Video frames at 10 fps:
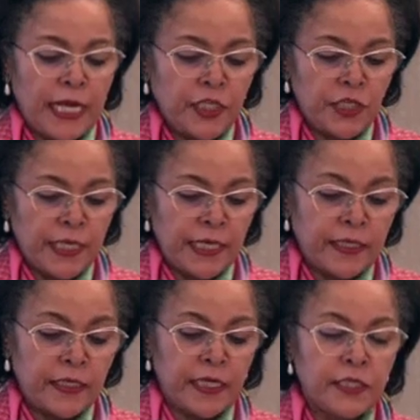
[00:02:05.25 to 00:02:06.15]
National
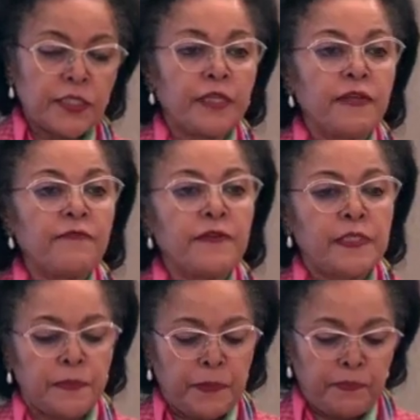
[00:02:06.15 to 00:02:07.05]
Agricultural
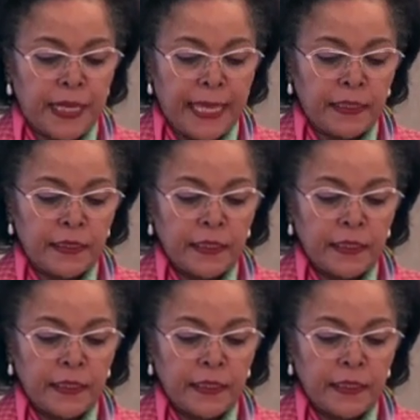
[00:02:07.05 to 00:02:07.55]
Investment Plan.